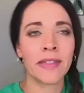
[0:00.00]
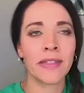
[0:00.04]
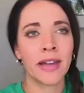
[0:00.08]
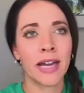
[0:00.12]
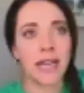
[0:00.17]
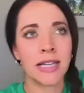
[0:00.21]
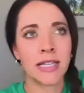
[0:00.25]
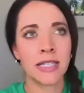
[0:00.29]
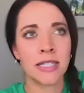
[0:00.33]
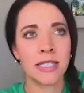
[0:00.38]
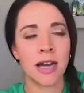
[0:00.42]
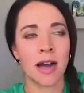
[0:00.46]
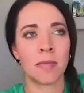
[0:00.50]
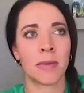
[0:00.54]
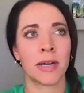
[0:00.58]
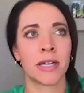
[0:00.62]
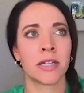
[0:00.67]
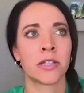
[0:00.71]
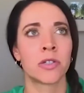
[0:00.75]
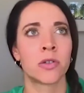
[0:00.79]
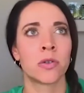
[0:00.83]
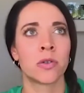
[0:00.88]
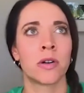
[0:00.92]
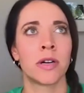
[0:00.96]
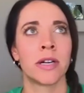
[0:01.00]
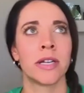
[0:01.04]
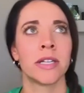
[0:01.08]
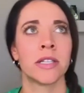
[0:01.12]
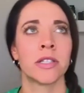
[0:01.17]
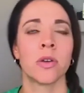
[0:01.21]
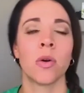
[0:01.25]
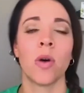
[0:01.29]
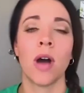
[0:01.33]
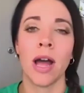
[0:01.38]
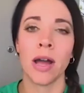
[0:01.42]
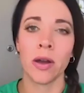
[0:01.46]
I stopped my story.
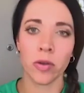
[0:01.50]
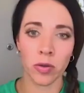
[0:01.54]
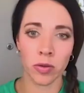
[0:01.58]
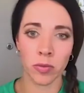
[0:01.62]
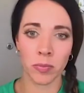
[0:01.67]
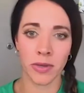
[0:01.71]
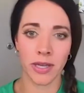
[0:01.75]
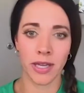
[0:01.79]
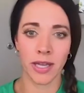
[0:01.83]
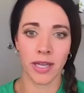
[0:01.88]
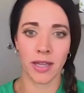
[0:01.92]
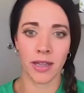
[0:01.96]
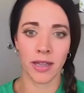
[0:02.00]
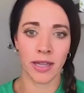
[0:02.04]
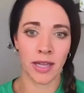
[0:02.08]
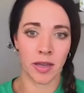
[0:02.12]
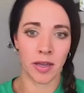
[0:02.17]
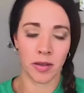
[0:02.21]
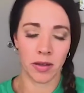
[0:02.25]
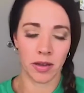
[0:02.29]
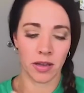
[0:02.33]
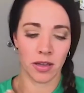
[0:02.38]
So I will be like,